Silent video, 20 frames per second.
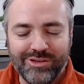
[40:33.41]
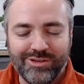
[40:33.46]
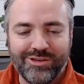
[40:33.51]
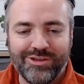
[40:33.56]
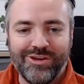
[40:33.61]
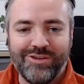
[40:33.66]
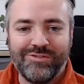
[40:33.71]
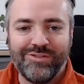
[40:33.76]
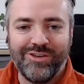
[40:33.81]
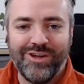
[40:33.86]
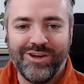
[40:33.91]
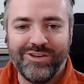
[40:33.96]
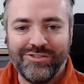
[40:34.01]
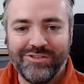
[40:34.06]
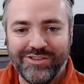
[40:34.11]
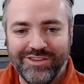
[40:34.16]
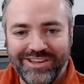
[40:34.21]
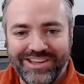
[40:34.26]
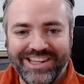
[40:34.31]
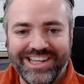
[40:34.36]
So
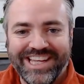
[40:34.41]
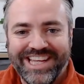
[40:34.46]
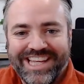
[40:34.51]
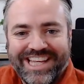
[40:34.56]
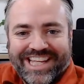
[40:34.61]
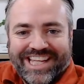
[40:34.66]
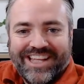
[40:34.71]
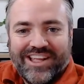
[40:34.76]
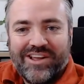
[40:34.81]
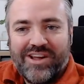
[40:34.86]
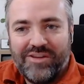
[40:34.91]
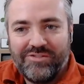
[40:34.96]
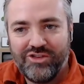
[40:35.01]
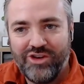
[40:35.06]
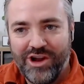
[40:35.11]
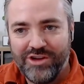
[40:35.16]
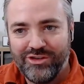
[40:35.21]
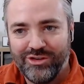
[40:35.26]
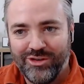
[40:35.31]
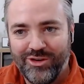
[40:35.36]
I've
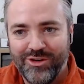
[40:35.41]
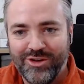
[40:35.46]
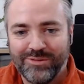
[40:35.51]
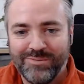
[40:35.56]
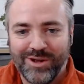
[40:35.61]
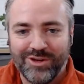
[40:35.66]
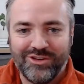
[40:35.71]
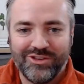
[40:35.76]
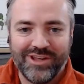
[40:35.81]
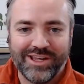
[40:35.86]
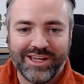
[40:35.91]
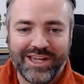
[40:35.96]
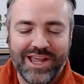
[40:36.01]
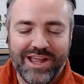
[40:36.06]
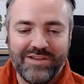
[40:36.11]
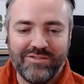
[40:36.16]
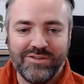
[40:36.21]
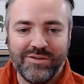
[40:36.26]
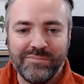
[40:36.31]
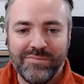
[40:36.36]
tried to learn as much as I
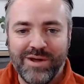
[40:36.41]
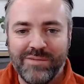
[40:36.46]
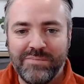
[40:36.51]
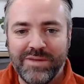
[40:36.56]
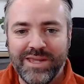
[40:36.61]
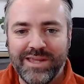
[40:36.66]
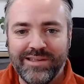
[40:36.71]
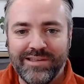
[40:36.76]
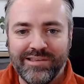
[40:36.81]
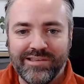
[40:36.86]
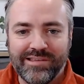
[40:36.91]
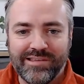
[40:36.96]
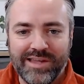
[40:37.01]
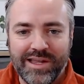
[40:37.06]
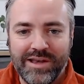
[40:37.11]
can from my peers,